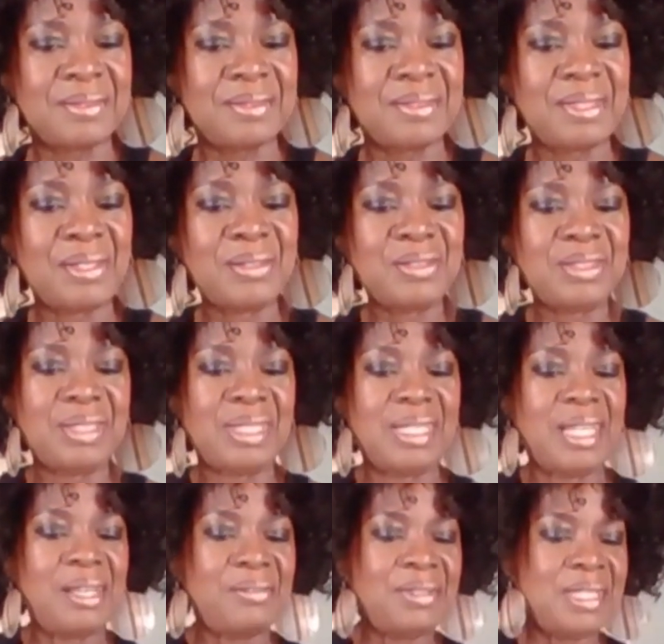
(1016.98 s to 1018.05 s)
Don't you
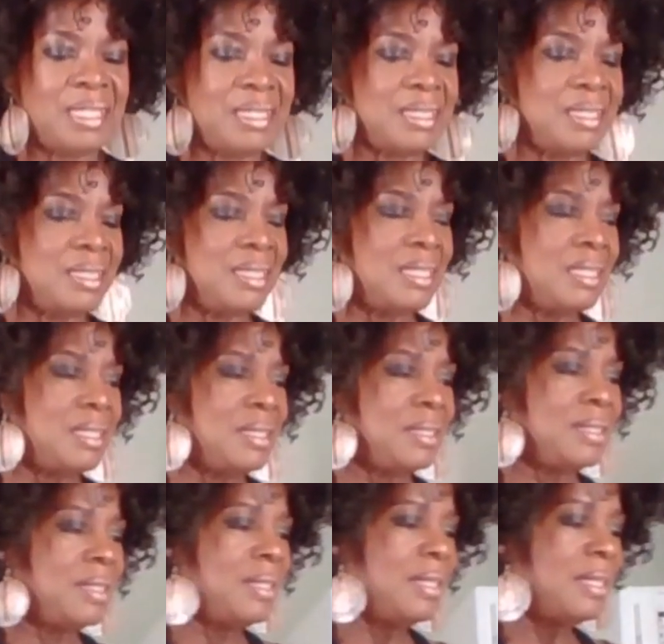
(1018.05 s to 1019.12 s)
love it?
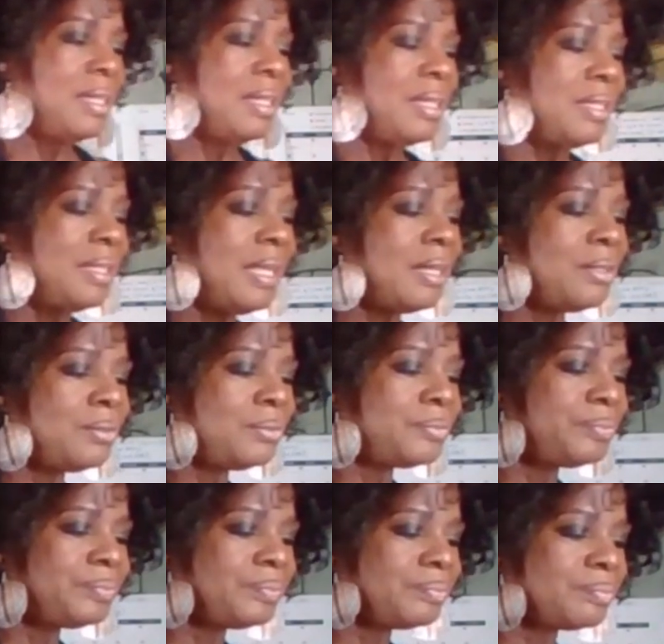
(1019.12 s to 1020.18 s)
Now,
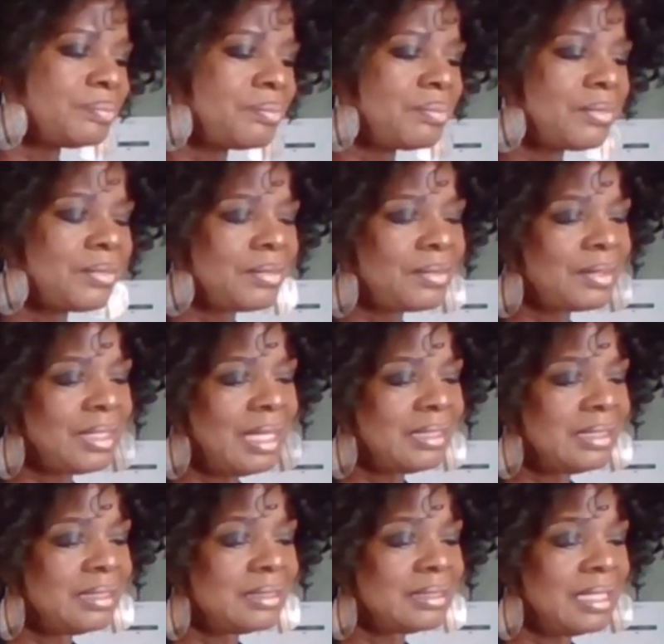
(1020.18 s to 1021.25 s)
I
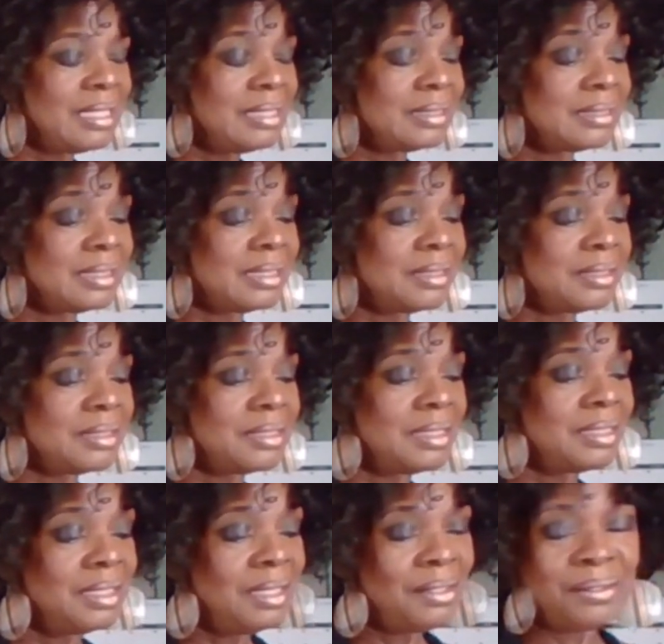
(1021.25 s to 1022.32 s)
didn't taste it.
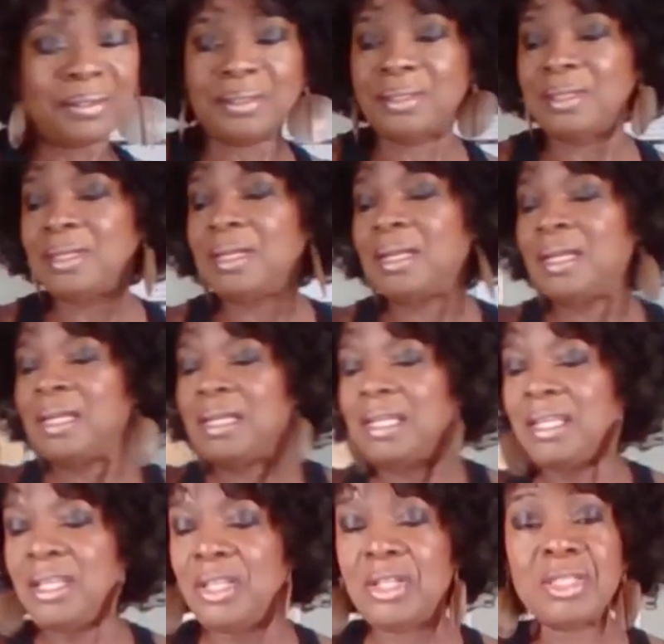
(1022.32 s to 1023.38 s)

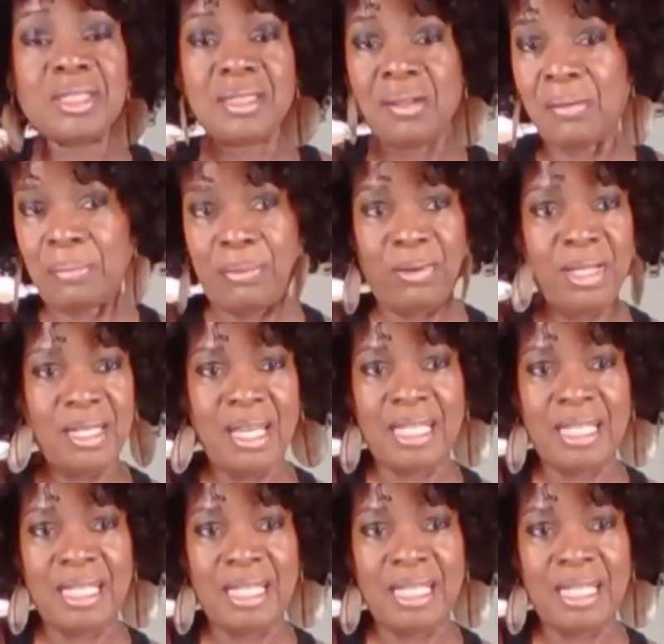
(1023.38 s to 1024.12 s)
It looks so pretty.